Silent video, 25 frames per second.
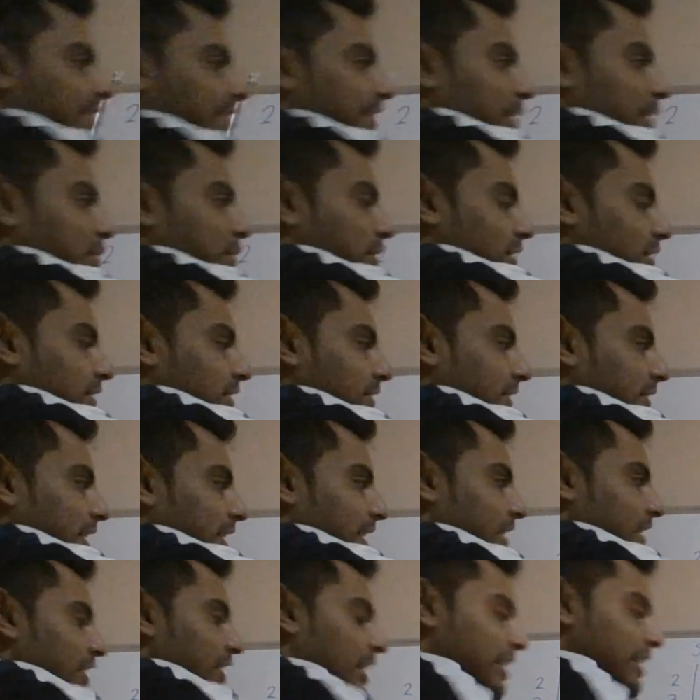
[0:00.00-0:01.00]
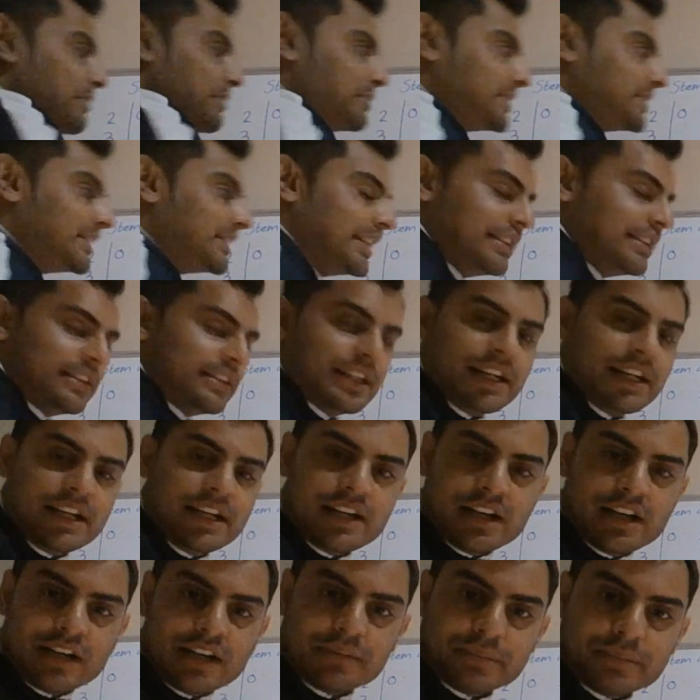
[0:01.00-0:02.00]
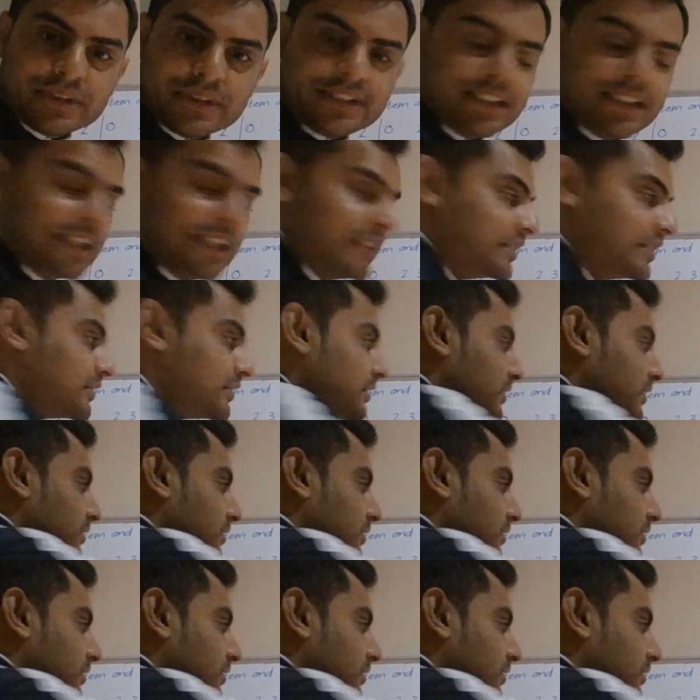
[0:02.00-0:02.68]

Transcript: there was 39%, 39%.